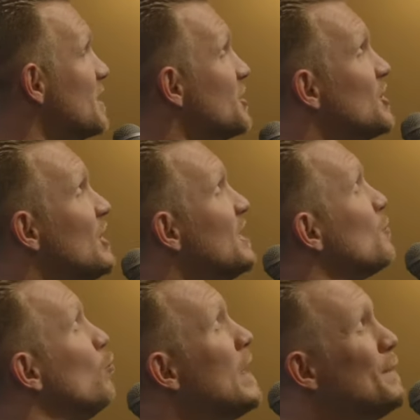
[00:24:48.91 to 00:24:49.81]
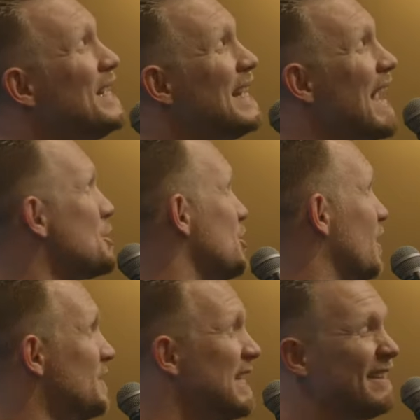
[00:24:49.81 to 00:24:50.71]
It's a, it's weeping,
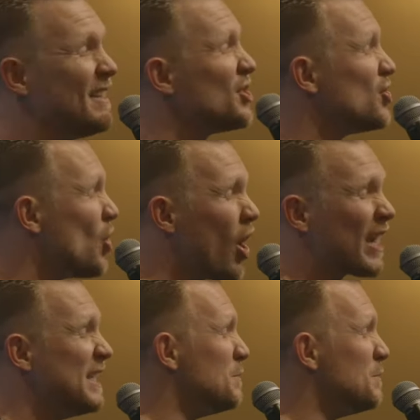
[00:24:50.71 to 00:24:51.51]
gnashing of teeth. It's dark.